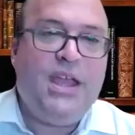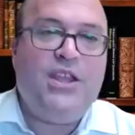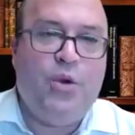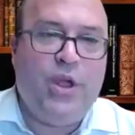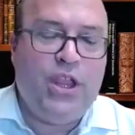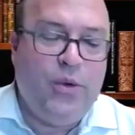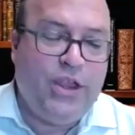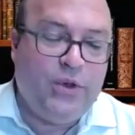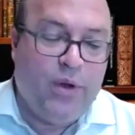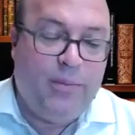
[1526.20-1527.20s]

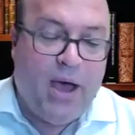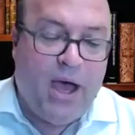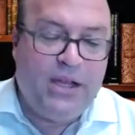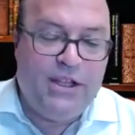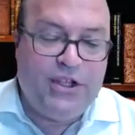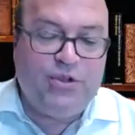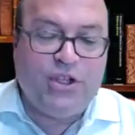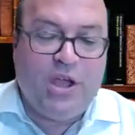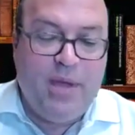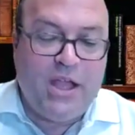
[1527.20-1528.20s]
Continuing the Ramban, and this was
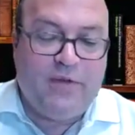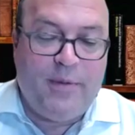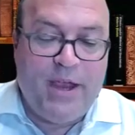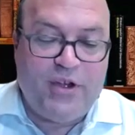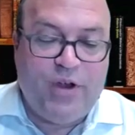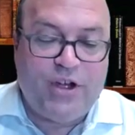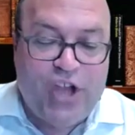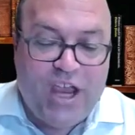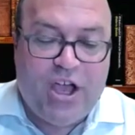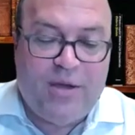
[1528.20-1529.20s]
the command of our patriarch
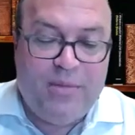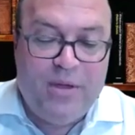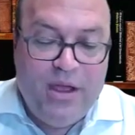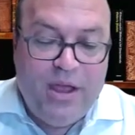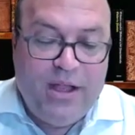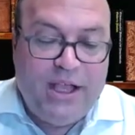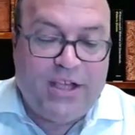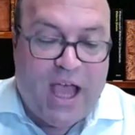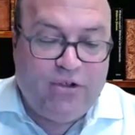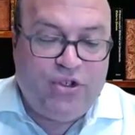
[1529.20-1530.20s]
Jacob, to
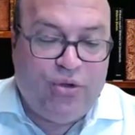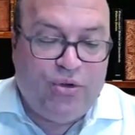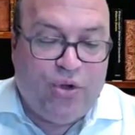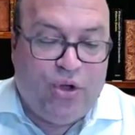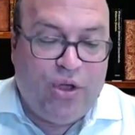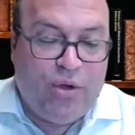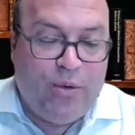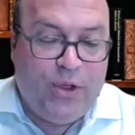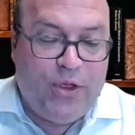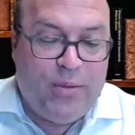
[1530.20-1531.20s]
his household, to all that
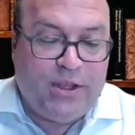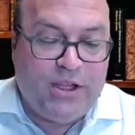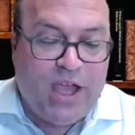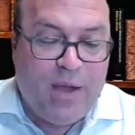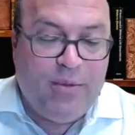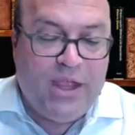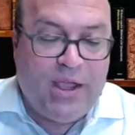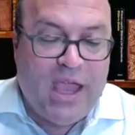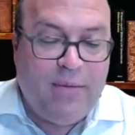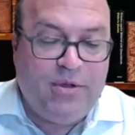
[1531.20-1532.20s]
were with him at the time when
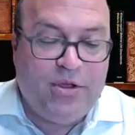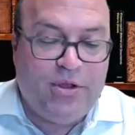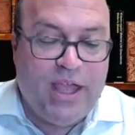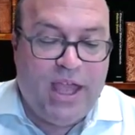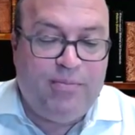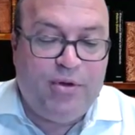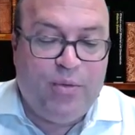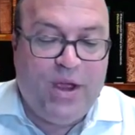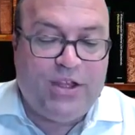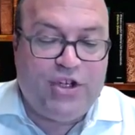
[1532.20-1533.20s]
they came to the land, put
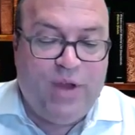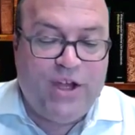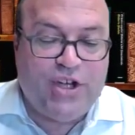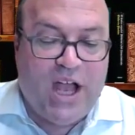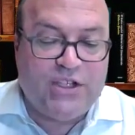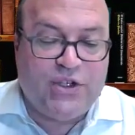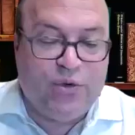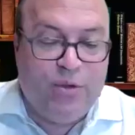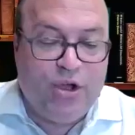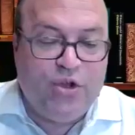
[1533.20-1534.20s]
away the strange gods that
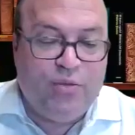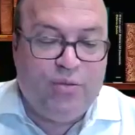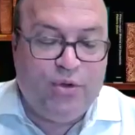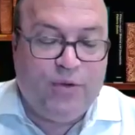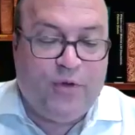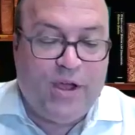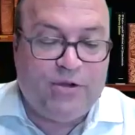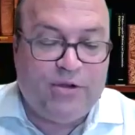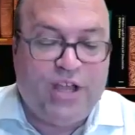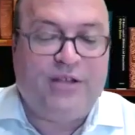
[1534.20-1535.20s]
are among you and purify
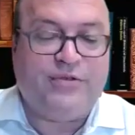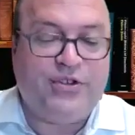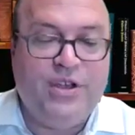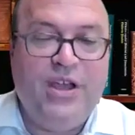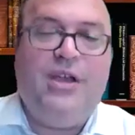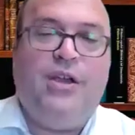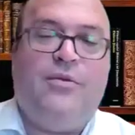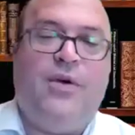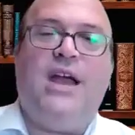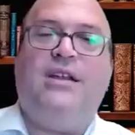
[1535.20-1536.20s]
yourselves.
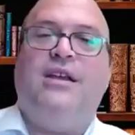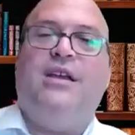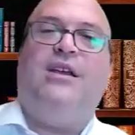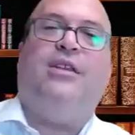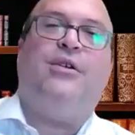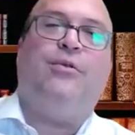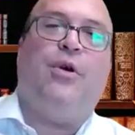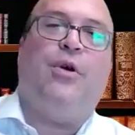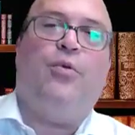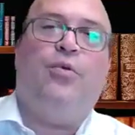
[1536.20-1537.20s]
Right?
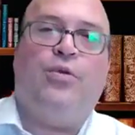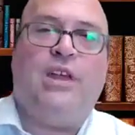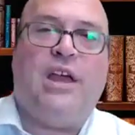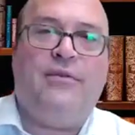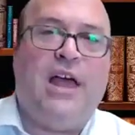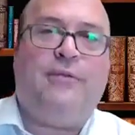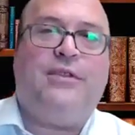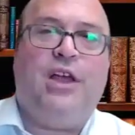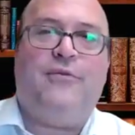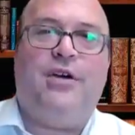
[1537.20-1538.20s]
They've
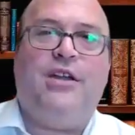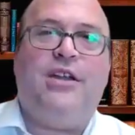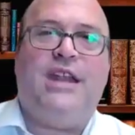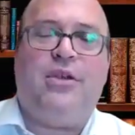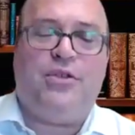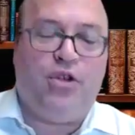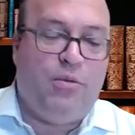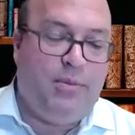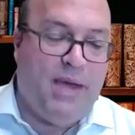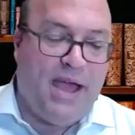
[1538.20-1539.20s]
left Lavan and now they're
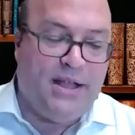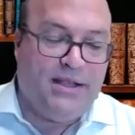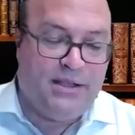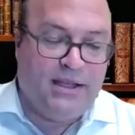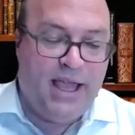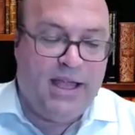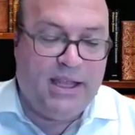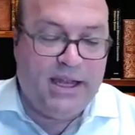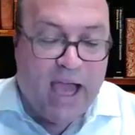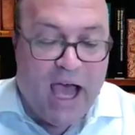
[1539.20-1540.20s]
coming back into the land.
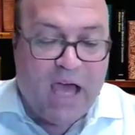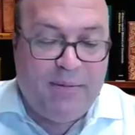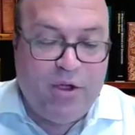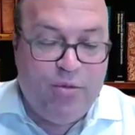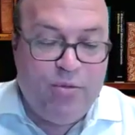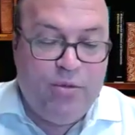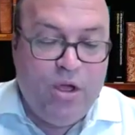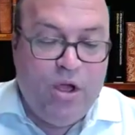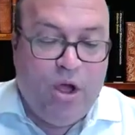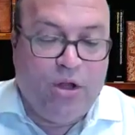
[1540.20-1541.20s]
And God, by whom
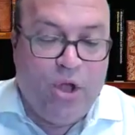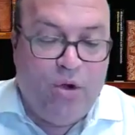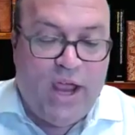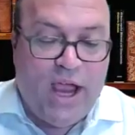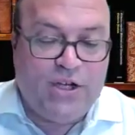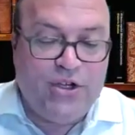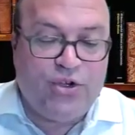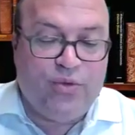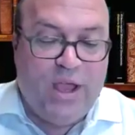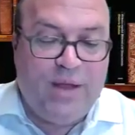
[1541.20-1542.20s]
alone
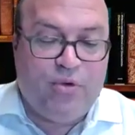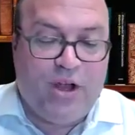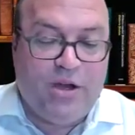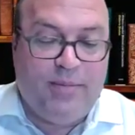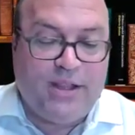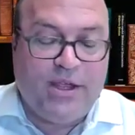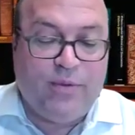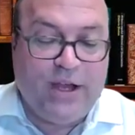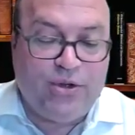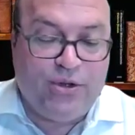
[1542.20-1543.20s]
actions are weighed, brought it about that
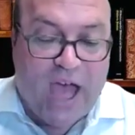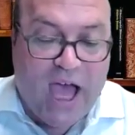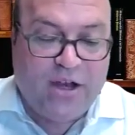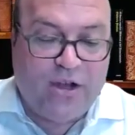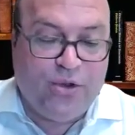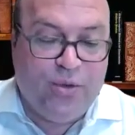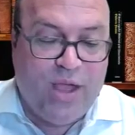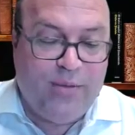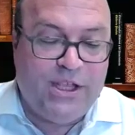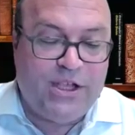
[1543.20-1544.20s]
Rachel died on the
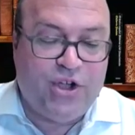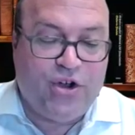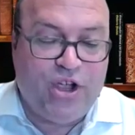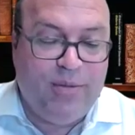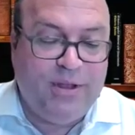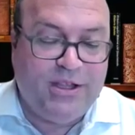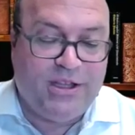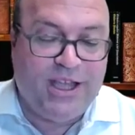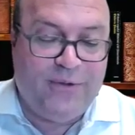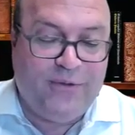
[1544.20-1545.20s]
way when they started coming to the
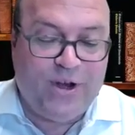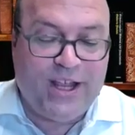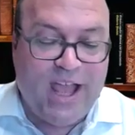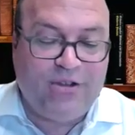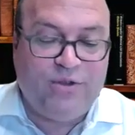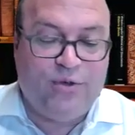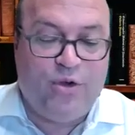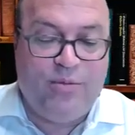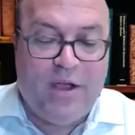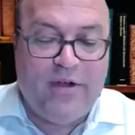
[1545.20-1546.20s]
land. For on account of her
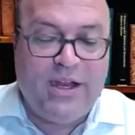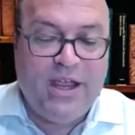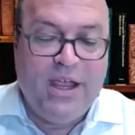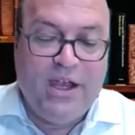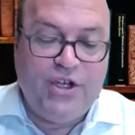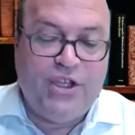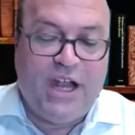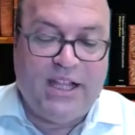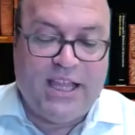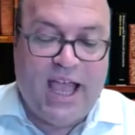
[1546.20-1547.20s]
own merit, she did
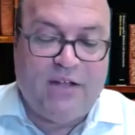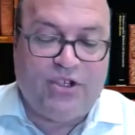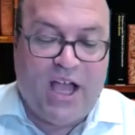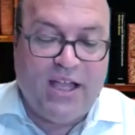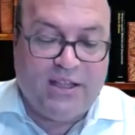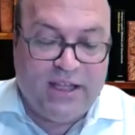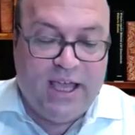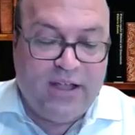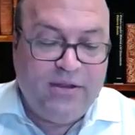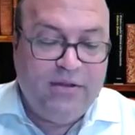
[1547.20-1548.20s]
not die outside the
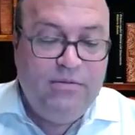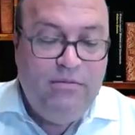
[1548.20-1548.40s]
land.